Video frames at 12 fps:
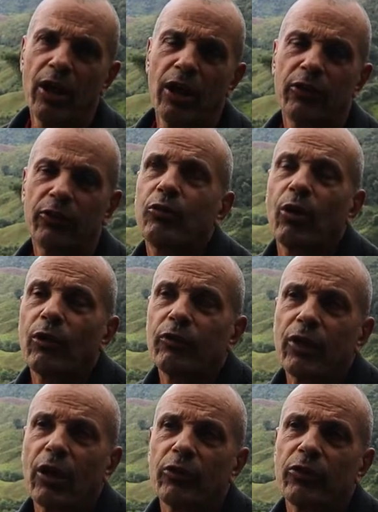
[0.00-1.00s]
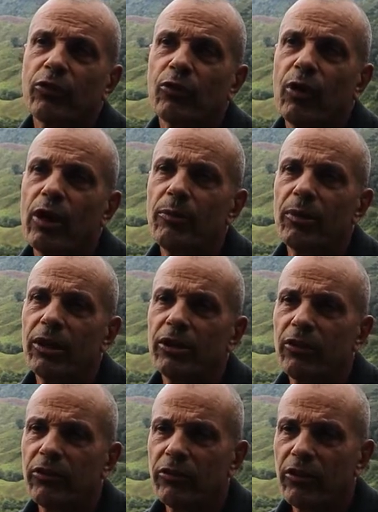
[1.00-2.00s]
it's 12,000 square
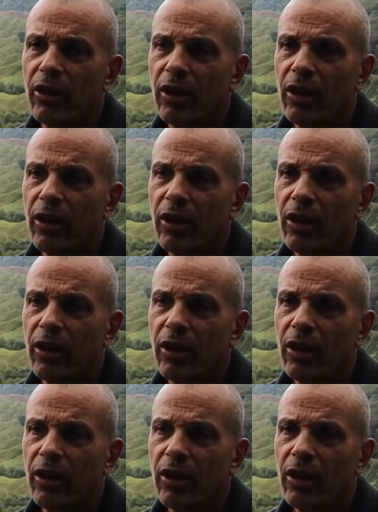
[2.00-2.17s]
meters,